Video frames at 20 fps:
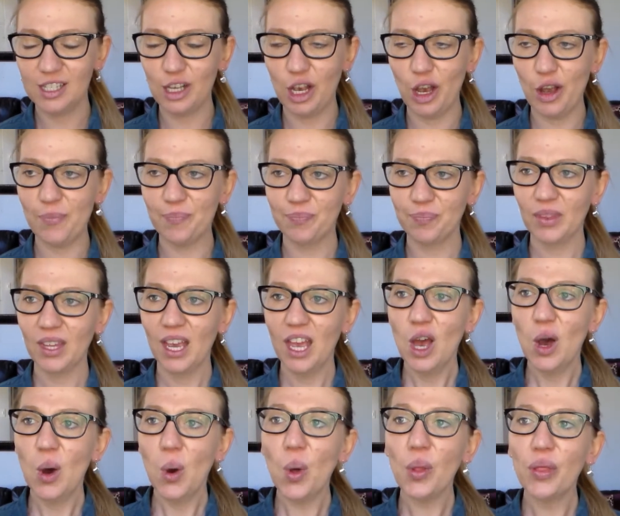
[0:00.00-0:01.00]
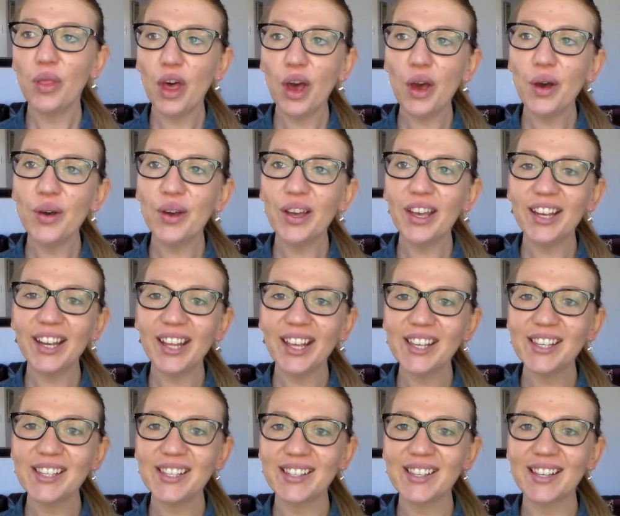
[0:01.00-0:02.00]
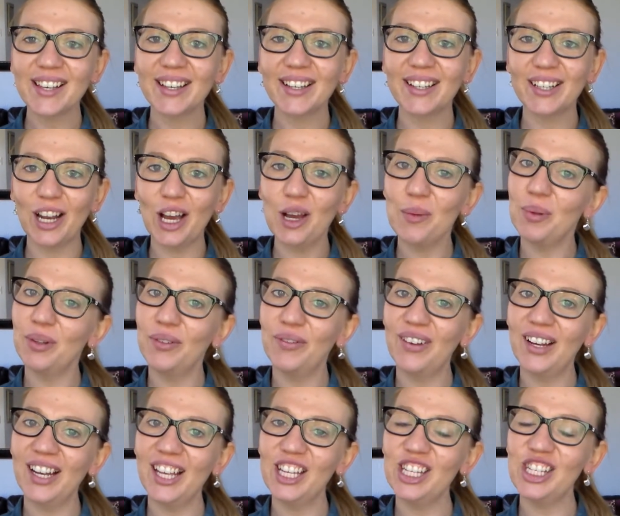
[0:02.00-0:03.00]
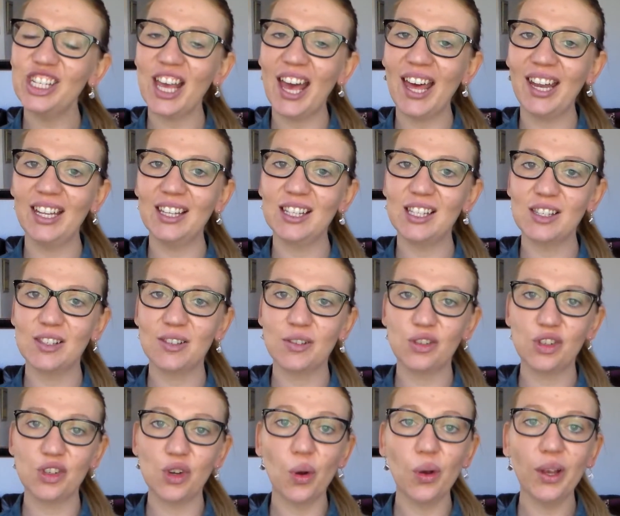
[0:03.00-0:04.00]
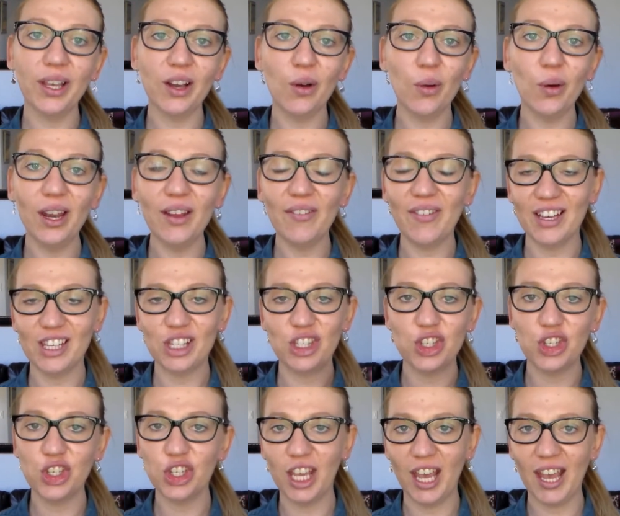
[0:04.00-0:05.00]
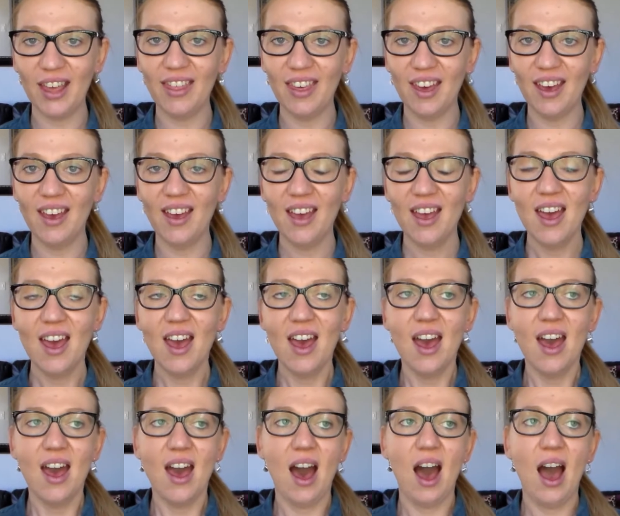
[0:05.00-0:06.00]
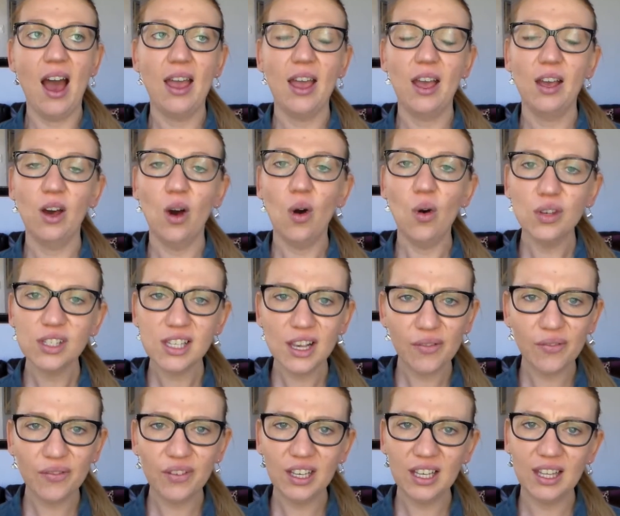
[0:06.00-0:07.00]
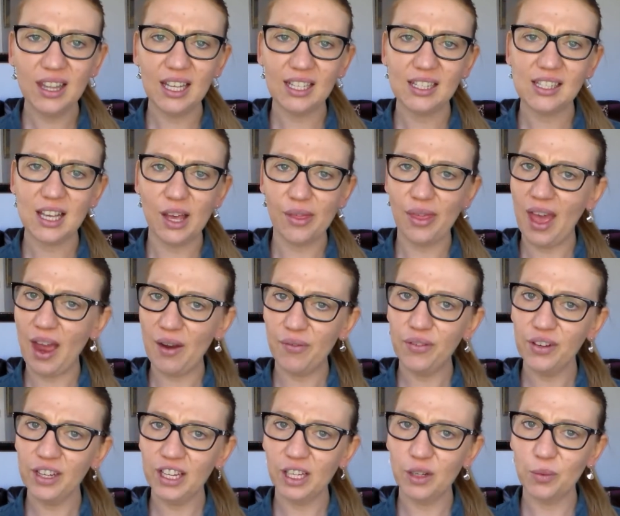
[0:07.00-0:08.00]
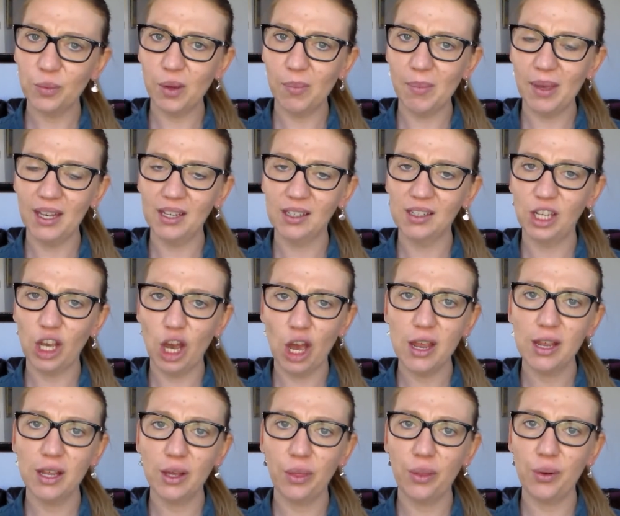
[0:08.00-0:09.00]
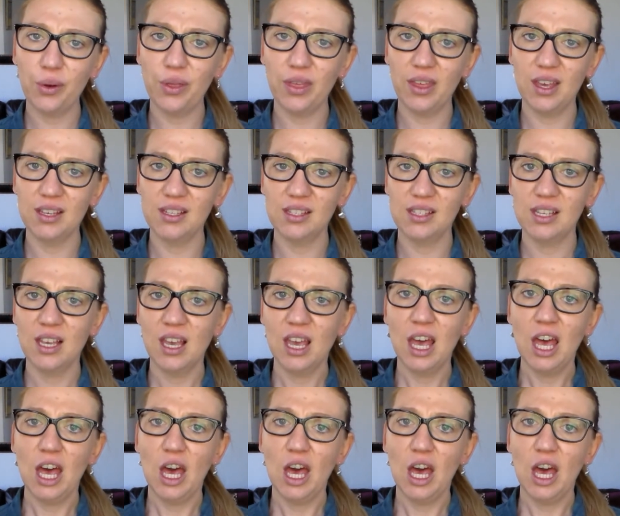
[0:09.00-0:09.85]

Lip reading: So although it is a global village and it's drawing all of us together, I also feel that South African women going through this,